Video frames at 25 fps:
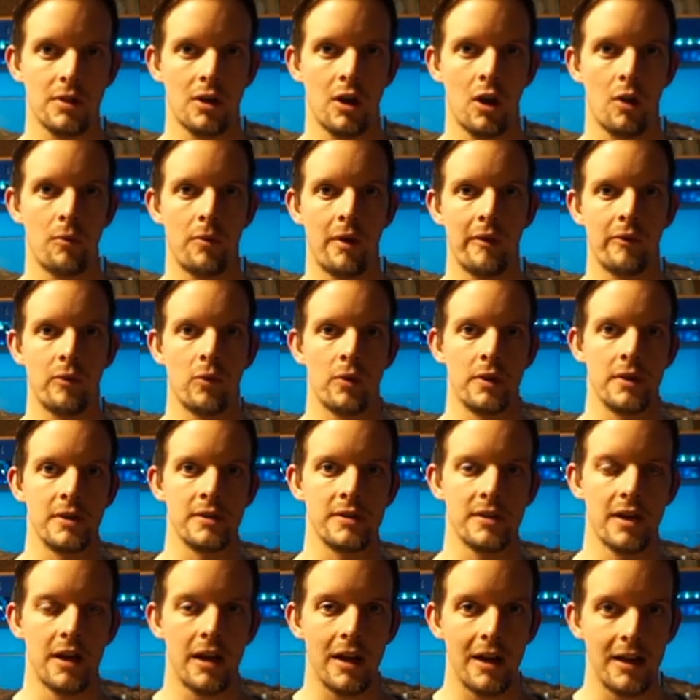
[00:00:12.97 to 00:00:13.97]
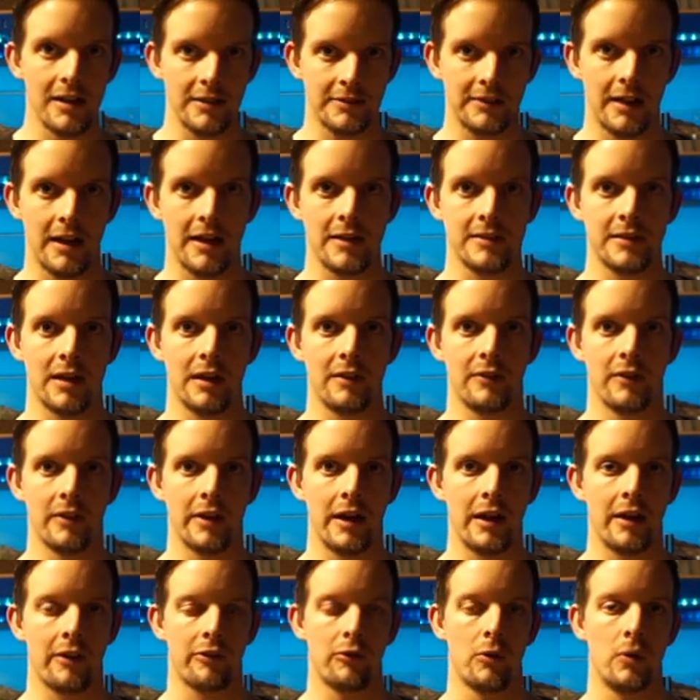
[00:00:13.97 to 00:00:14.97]
I hope everyone is staying safe and
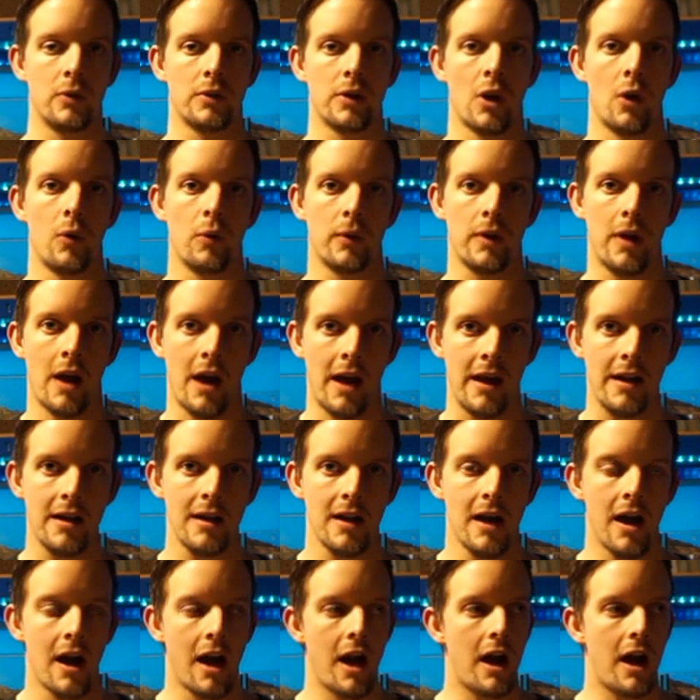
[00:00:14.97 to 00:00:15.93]
getting through it okay.